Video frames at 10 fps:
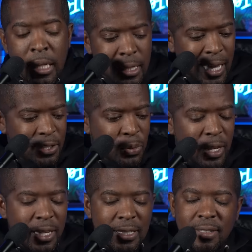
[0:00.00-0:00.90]
Last
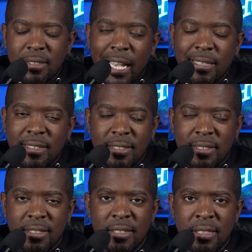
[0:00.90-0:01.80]
week against the
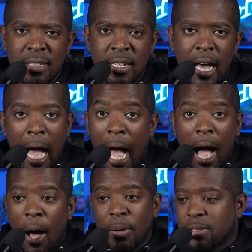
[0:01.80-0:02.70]
Texans, I,
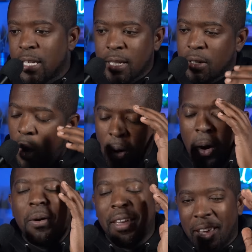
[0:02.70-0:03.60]
I was thinking,
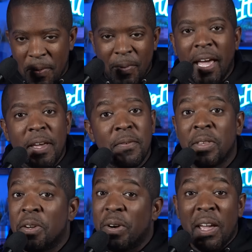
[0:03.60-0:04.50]
oh, okay, hey,
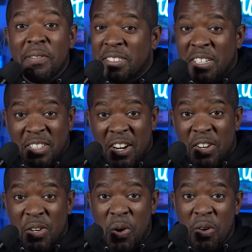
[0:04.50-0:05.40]
Ravens done
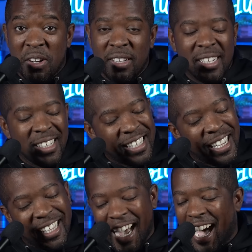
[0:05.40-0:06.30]
turned the corner. They
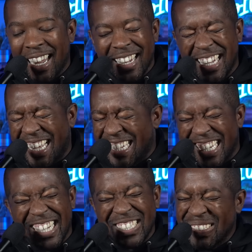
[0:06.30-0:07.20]
got it now.
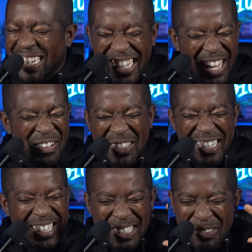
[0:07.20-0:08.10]
Yes, we ain't having
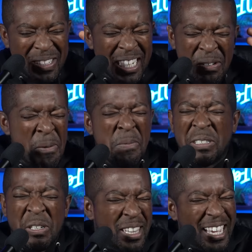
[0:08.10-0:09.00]
none of them. Remember
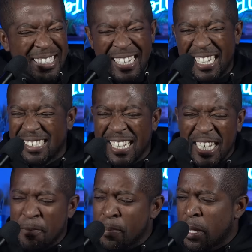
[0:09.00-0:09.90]
twenty
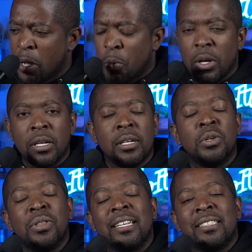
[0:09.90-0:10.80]
nineteen? We,
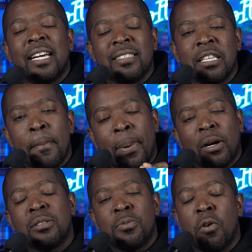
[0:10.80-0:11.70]
twenty nineteen, the
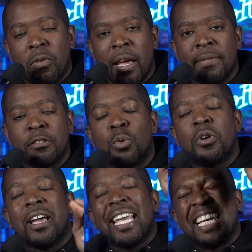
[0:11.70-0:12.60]
Baltimore Ravens
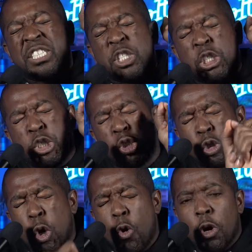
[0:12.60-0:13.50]
were a
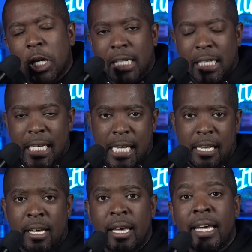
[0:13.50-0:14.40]

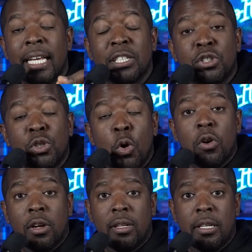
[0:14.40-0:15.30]
historically,
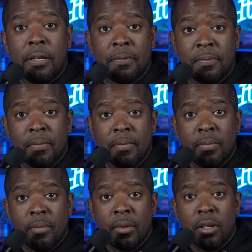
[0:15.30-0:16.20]
historically
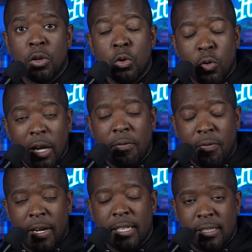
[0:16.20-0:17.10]
great
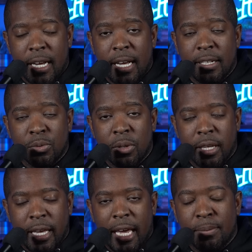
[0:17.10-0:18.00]
franchise when
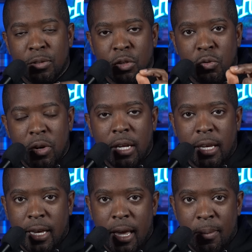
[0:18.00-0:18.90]
it came to the running
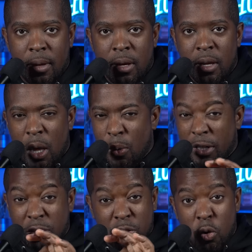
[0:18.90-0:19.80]
game. They were
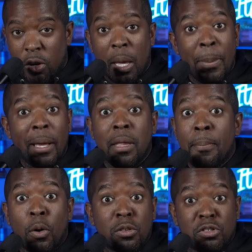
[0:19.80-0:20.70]
historic. They made, they
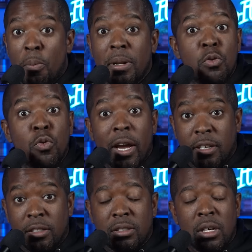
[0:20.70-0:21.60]
broke so many
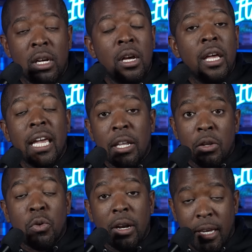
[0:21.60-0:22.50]
records in
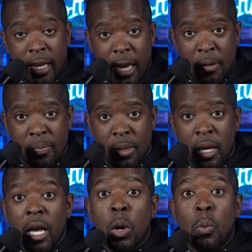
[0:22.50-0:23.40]
the running game.
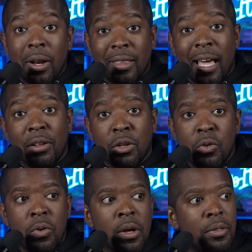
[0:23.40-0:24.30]
And what did that
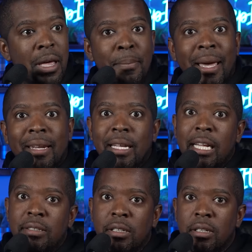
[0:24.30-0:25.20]
do? That made it
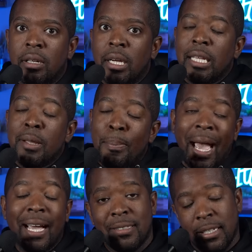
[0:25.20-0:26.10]
easier in the
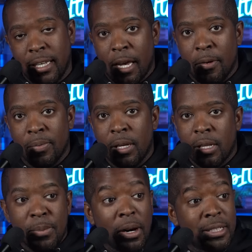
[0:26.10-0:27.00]
passing game.
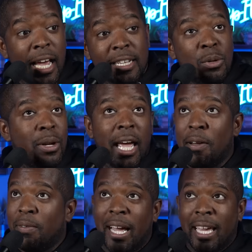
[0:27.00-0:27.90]
Lamar Jackson would
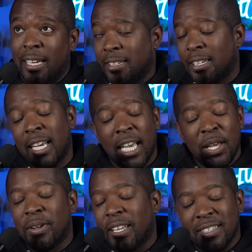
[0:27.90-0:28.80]
have like, He
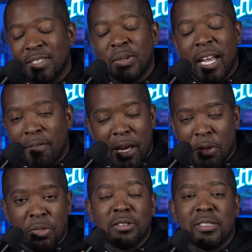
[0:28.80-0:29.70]
would, this dude would have like
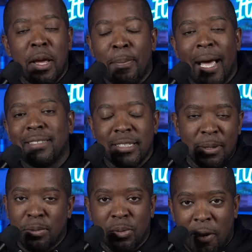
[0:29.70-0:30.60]
thirteen pass
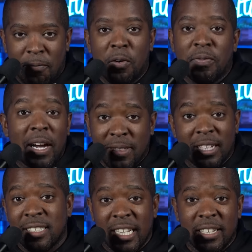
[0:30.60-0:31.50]
attempts with like four or five
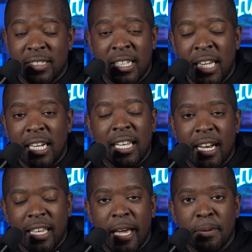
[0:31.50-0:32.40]
touchdowns in a lot
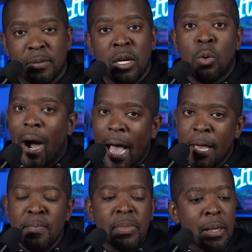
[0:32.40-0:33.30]
of games.
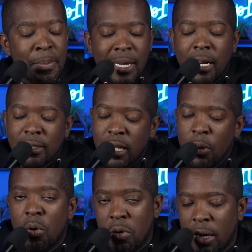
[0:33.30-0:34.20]
Why? Because they
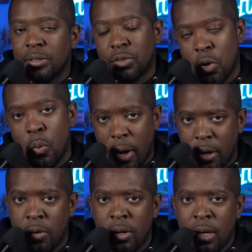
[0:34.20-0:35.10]
were running so
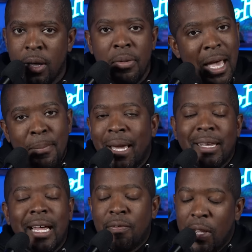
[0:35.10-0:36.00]
well, that made
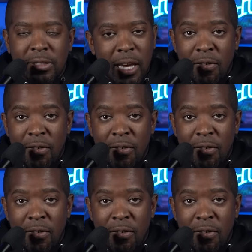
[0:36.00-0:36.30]
life easy.